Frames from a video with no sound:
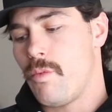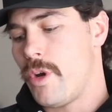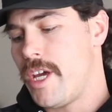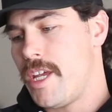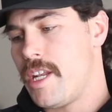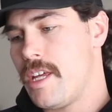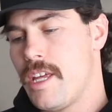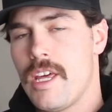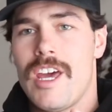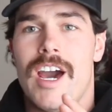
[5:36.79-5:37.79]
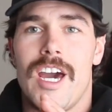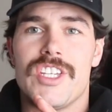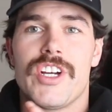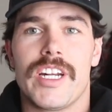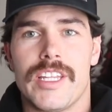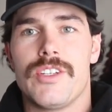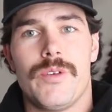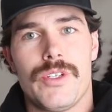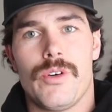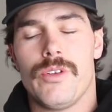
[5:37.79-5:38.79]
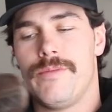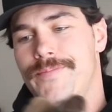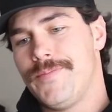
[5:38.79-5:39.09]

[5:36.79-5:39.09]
when I try to get these resold.